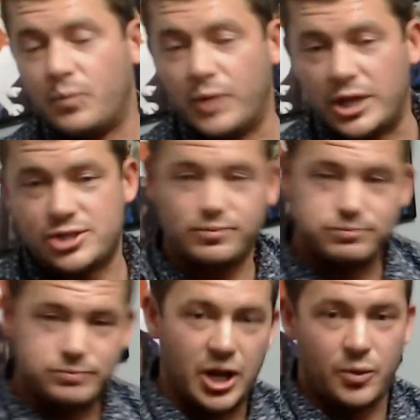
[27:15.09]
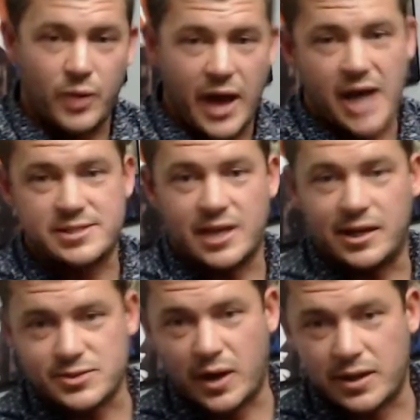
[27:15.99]
which, we are
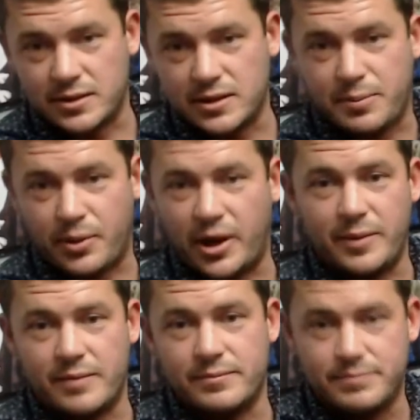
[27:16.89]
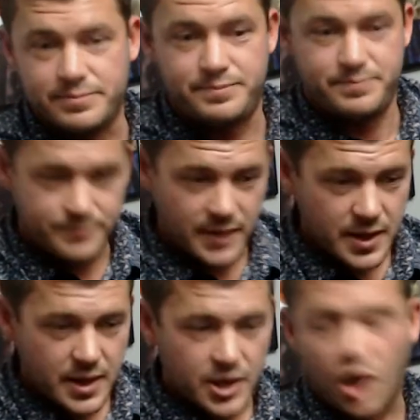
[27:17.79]
seen as one of the premium
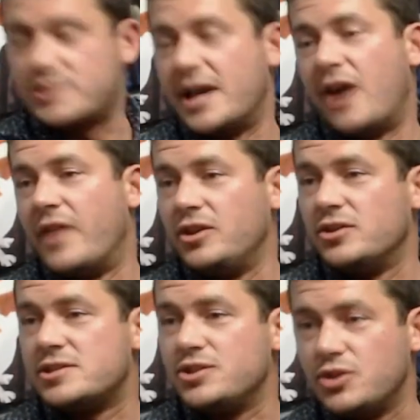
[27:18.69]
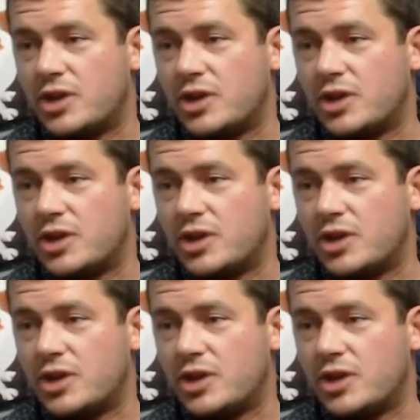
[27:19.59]
cocktail venues in